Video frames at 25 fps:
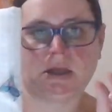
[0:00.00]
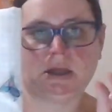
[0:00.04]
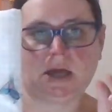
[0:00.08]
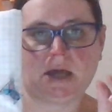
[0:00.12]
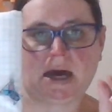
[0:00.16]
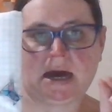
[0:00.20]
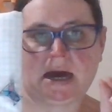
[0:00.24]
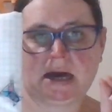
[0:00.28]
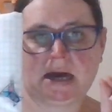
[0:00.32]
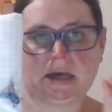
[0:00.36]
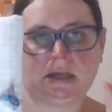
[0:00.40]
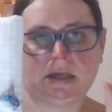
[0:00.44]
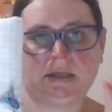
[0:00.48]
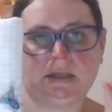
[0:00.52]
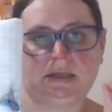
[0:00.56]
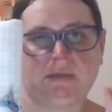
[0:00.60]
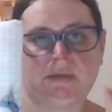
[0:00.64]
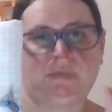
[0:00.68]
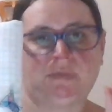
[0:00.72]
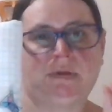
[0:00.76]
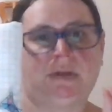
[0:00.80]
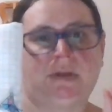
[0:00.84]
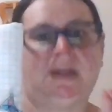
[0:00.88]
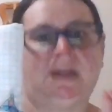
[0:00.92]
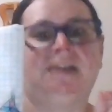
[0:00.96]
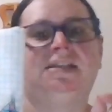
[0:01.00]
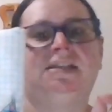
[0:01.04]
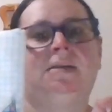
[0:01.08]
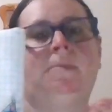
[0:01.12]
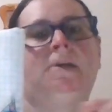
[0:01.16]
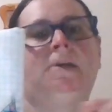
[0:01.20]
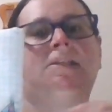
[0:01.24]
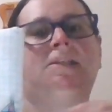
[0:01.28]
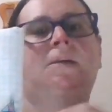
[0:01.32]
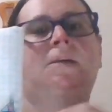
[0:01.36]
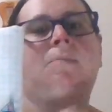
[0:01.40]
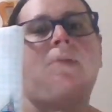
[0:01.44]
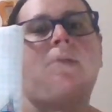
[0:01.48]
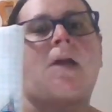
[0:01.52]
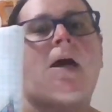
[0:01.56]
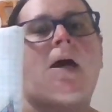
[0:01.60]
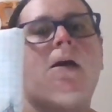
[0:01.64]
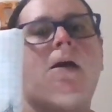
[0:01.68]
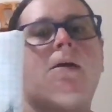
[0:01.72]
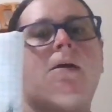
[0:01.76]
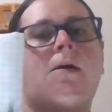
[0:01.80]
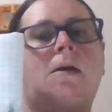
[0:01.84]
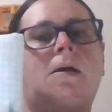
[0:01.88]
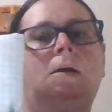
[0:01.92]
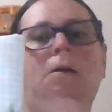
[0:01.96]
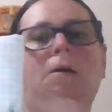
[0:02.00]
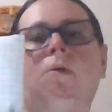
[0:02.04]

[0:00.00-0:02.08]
the high symbol in that 10 by 10 block,